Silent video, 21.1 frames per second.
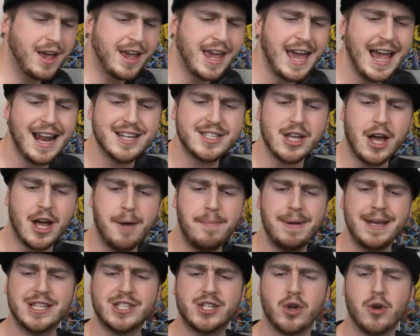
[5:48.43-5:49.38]
Okay, let's
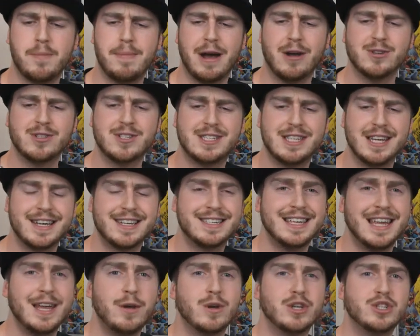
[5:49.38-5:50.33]
up it to about
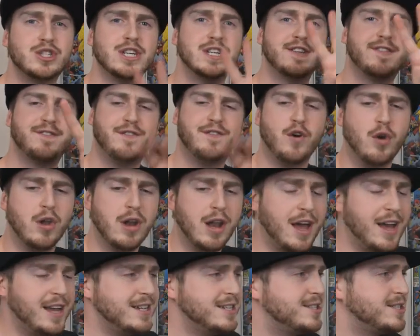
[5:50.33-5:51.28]
60, which is
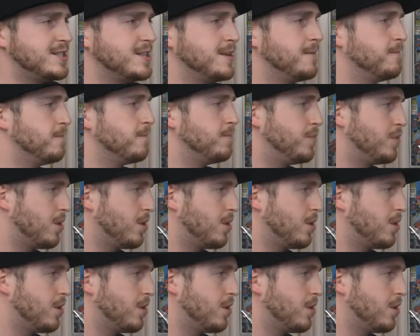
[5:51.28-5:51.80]
four lights.